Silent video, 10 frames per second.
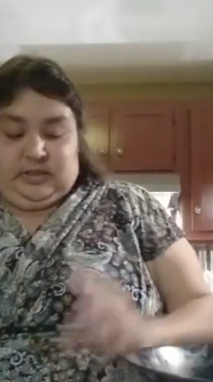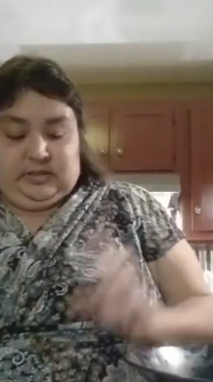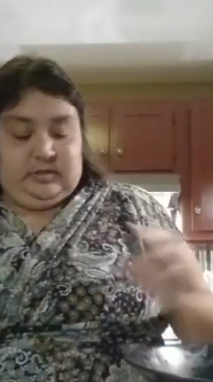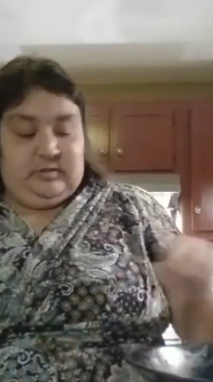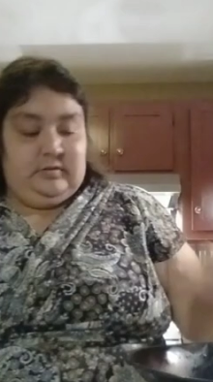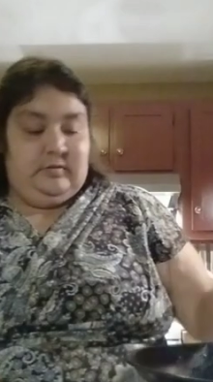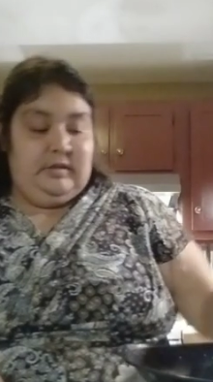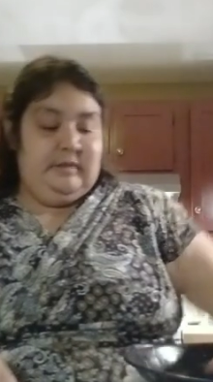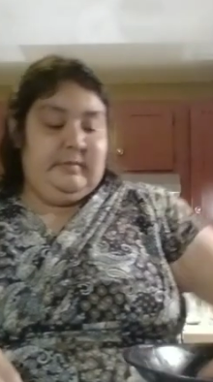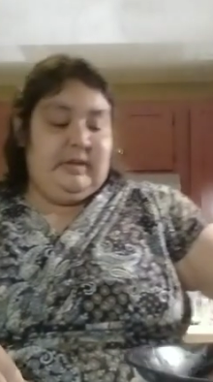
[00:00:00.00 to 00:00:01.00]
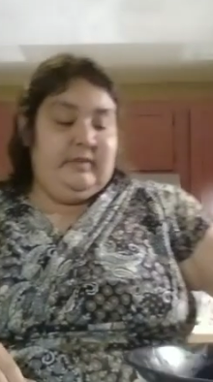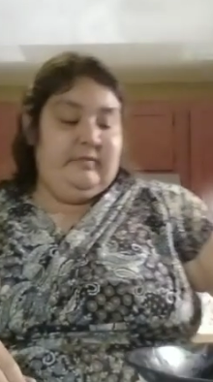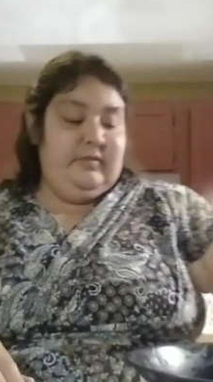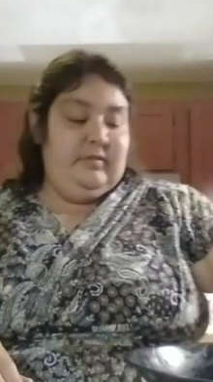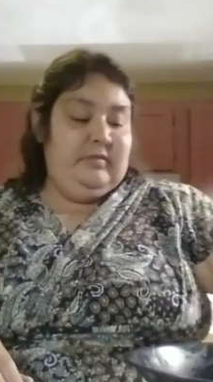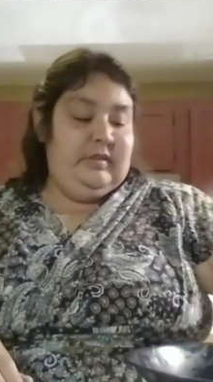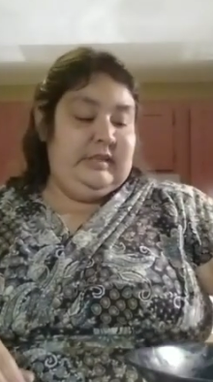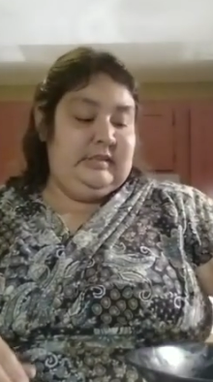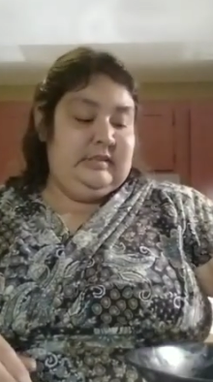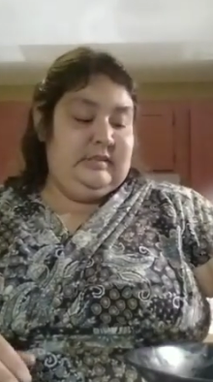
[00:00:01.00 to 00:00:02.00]
I'm gonna go ahead and make a few of
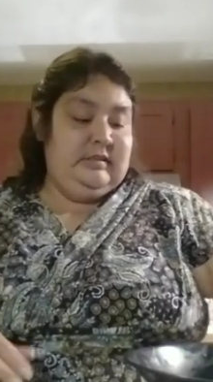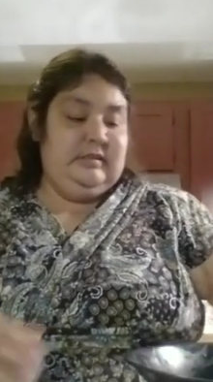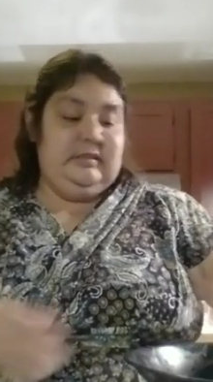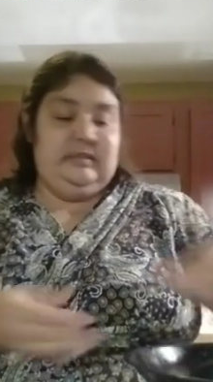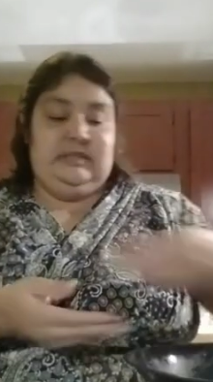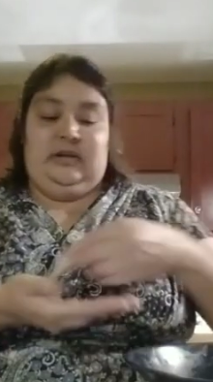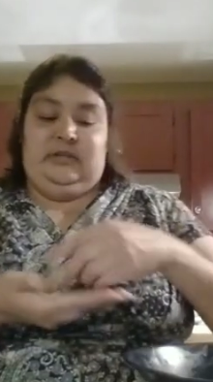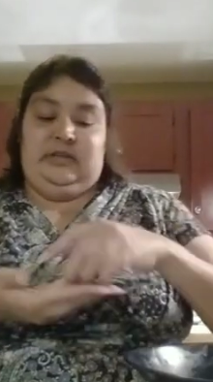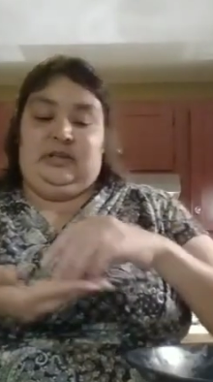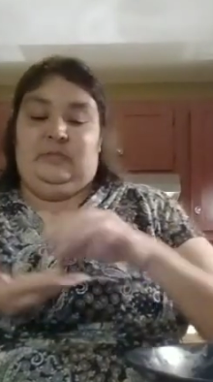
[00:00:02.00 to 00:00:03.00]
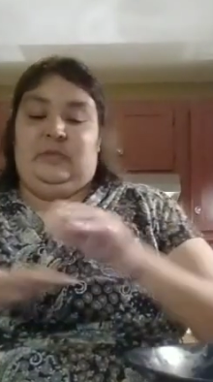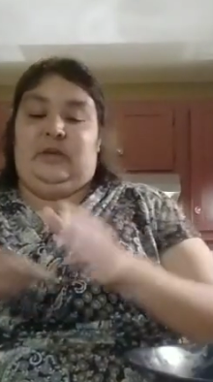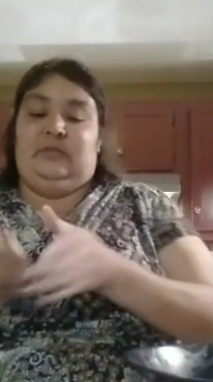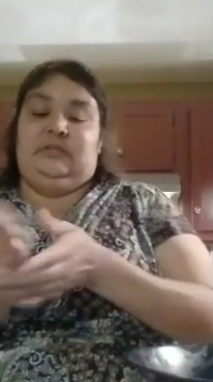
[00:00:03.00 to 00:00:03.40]
these. See how they come out.